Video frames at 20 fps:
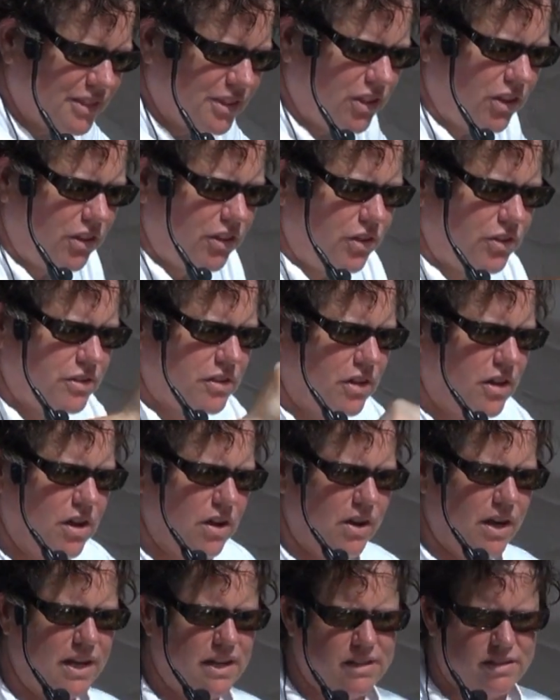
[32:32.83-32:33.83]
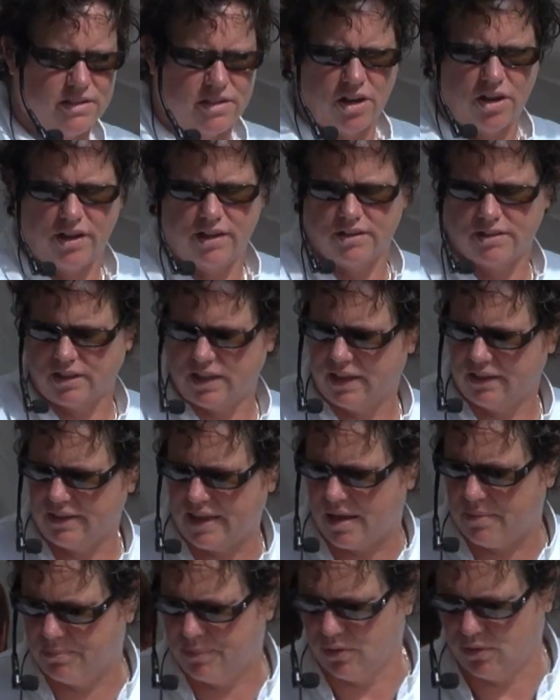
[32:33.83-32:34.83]
Well, those are already starting to get
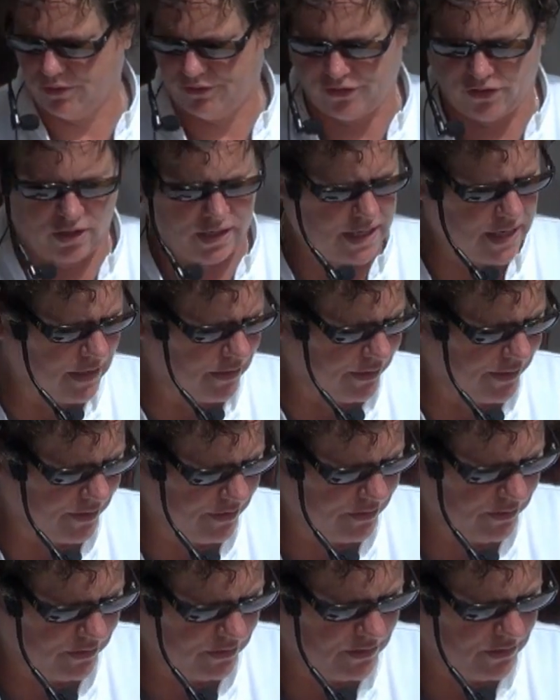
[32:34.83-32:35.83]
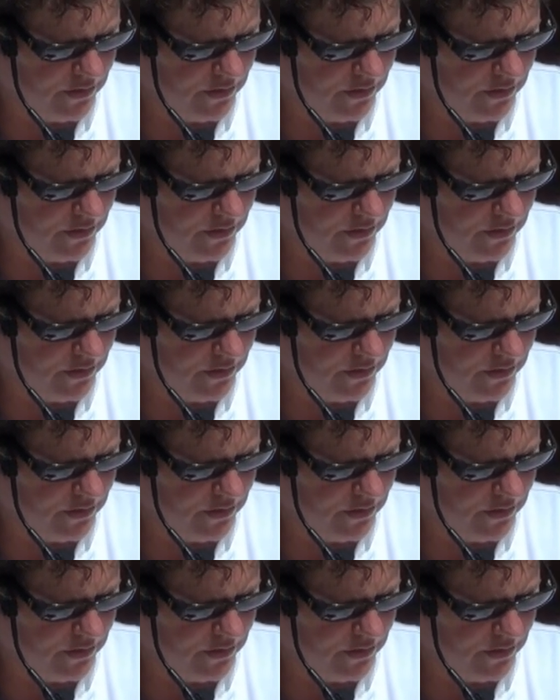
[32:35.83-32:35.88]
that beautiful color.